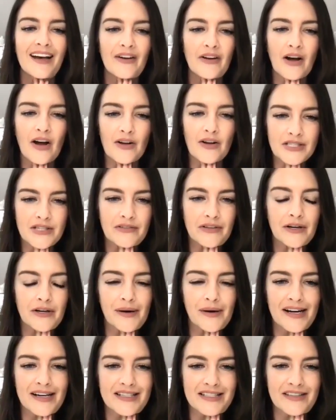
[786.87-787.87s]
Also
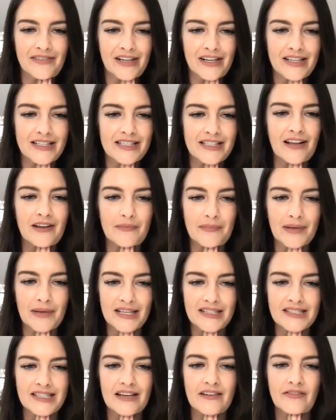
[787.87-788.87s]
requires a very solid
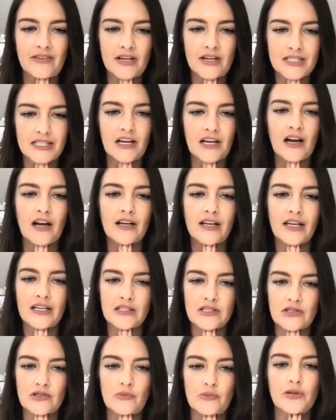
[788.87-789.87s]
mindset for it to not get
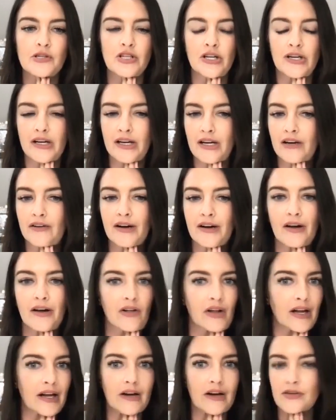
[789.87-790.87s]
super tricky around
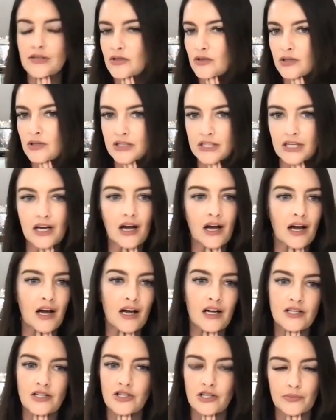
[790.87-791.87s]
client results.
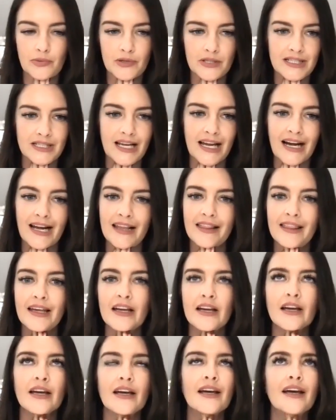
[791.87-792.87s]
100%. I
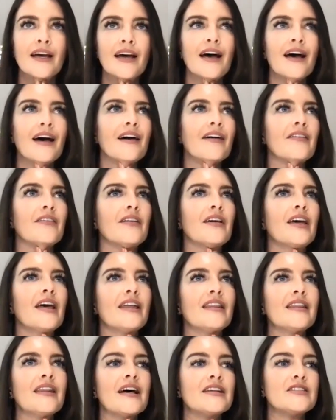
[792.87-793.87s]
think
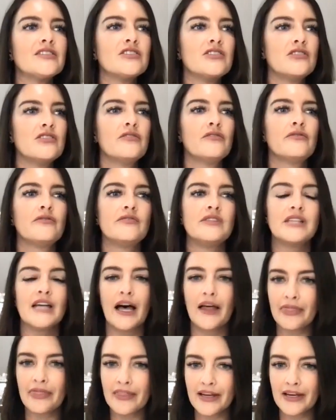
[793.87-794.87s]
unless you've
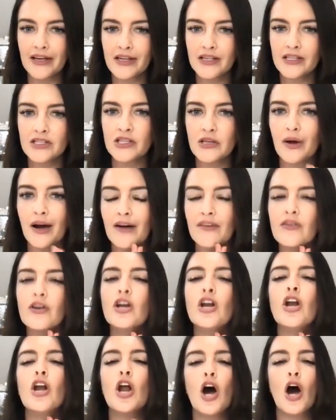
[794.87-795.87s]
done this, you have
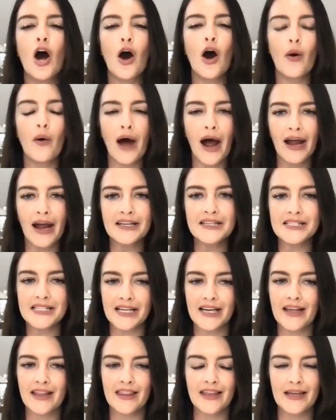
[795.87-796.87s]
no
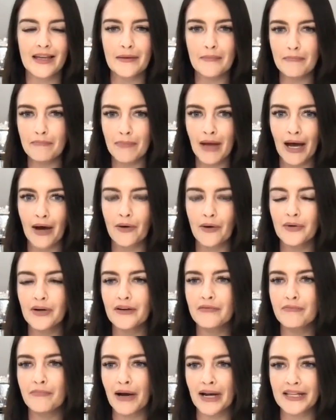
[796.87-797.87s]
idea the amount
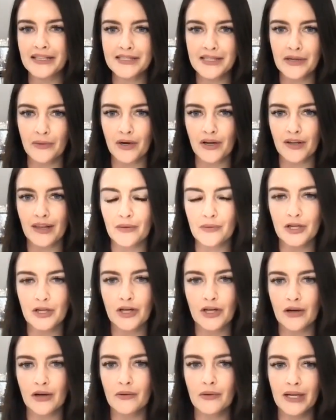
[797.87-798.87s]
of mindset work that would
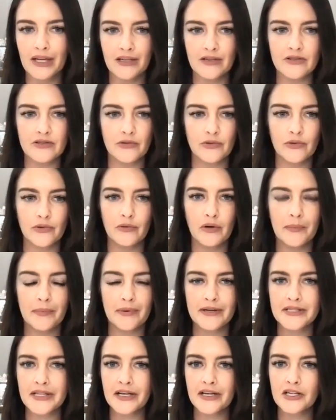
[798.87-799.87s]
go into a
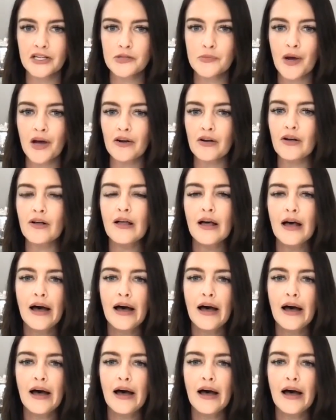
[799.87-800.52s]
percentage model.